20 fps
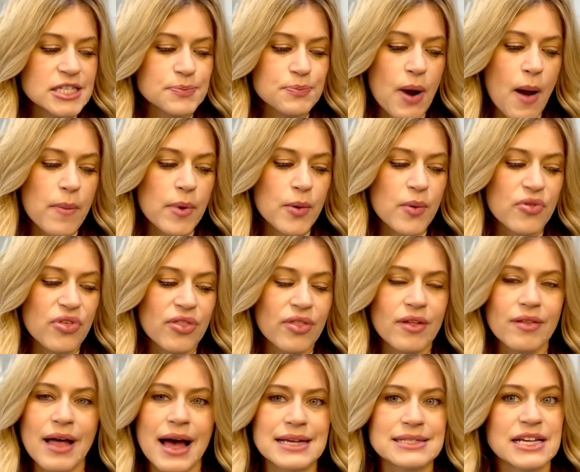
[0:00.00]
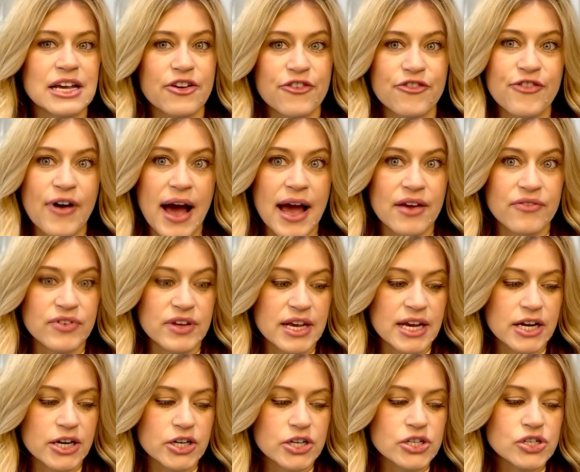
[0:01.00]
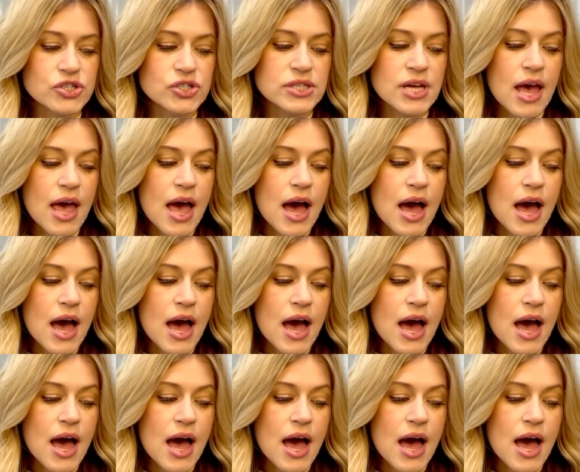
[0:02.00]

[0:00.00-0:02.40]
probably within the last like 5 years.